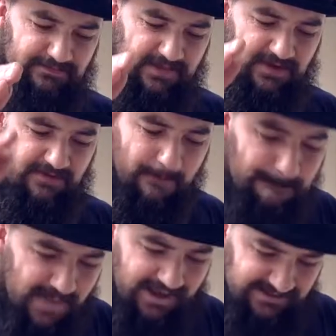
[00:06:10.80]
You're a
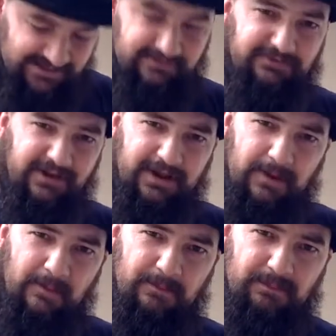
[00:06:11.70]
massive
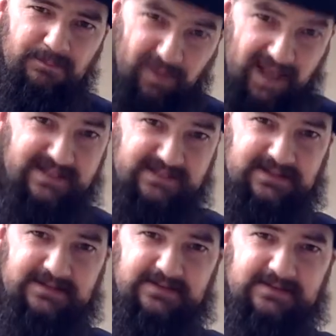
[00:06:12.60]

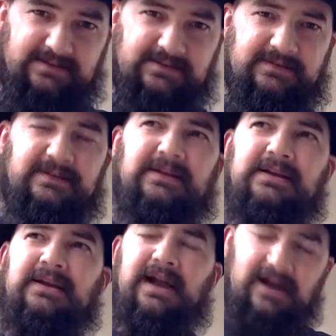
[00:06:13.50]
bastard.
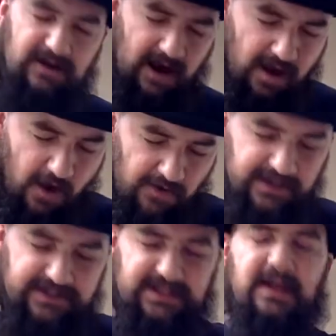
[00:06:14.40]
I
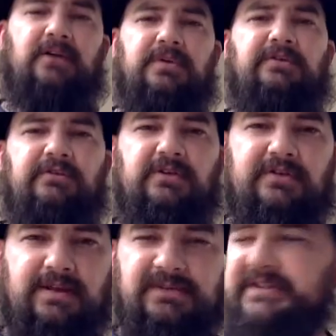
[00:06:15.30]
honestly hope you're
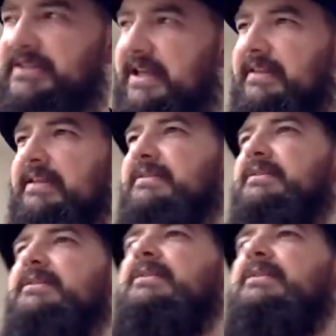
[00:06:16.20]
able to see this.